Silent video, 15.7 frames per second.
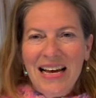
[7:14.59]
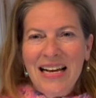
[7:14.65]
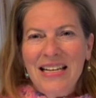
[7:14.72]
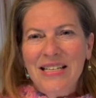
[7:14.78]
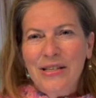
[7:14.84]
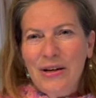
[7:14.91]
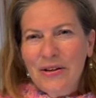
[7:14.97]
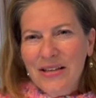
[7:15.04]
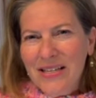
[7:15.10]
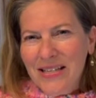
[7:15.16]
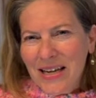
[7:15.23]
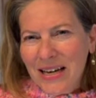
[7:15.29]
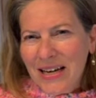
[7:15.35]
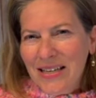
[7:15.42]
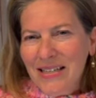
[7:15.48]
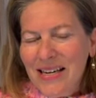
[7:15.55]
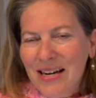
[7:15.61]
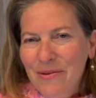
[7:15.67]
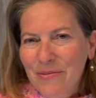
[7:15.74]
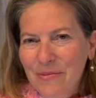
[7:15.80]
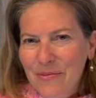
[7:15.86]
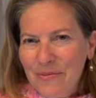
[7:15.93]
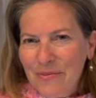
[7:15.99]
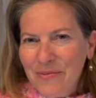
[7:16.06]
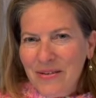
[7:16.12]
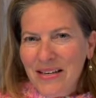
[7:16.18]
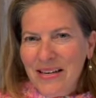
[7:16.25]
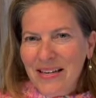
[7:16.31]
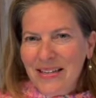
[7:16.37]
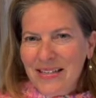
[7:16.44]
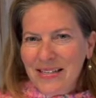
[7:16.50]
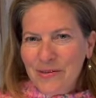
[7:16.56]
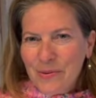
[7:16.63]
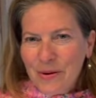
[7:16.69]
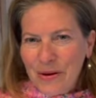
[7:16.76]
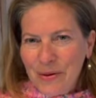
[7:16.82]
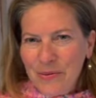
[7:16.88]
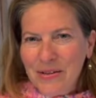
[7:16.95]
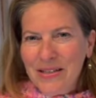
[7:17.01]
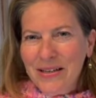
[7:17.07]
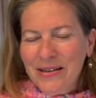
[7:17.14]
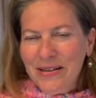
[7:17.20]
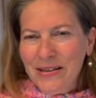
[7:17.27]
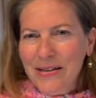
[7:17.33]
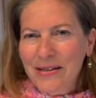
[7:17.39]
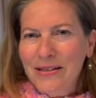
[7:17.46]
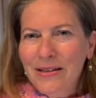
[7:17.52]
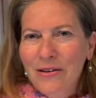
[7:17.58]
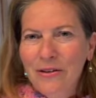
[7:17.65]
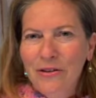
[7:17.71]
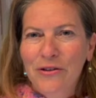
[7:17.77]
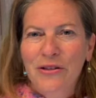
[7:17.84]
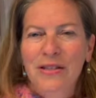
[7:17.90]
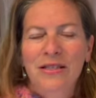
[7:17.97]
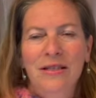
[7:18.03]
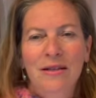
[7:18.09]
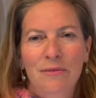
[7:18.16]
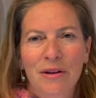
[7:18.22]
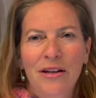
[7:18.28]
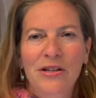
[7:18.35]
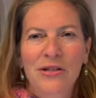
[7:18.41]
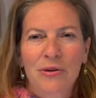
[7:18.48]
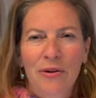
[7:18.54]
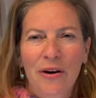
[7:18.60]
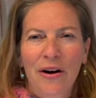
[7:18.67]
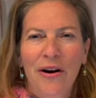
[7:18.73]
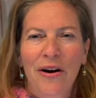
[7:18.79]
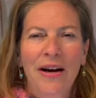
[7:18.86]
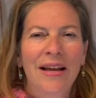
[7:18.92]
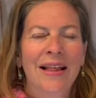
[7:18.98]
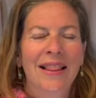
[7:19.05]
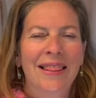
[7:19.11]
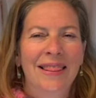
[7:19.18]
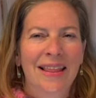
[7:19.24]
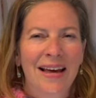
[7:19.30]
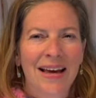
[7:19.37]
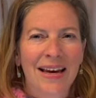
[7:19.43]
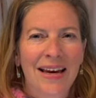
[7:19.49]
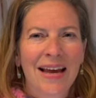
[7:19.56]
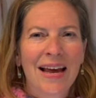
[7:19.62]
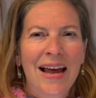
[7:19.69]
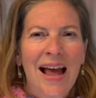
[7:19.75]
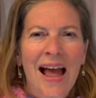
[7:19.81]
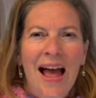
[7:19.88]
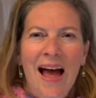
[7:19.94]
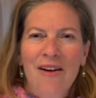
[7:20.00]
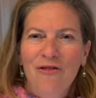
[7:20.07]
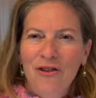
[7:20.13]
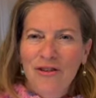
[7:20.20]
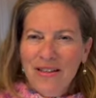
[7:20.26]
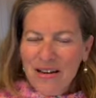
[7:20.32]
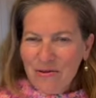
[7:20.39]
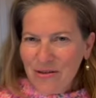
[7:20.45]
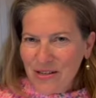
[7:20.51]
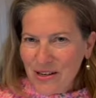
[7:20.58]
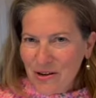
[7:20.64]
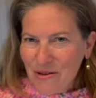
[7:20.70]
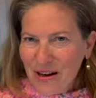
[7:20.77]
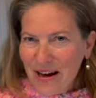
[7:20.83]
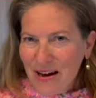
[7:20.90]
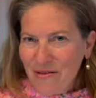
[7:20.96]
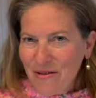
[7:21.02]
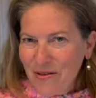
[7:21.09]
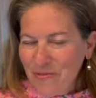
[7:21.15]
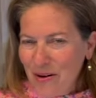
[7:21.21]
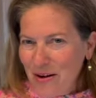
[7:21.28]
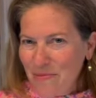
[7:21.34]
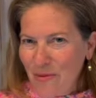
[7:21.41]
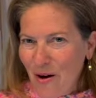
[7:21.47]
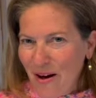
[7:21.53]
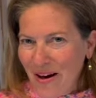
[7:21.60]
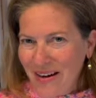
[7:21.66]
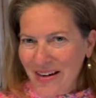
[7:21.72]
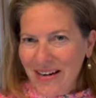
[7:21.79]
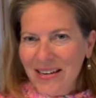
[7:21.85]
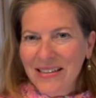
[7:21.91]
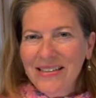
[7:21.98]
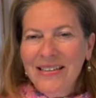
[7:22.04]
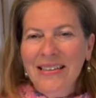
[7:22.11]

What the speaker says: So the second time knitting the sweater was a little slower, just to make sure that everything was okay with my body.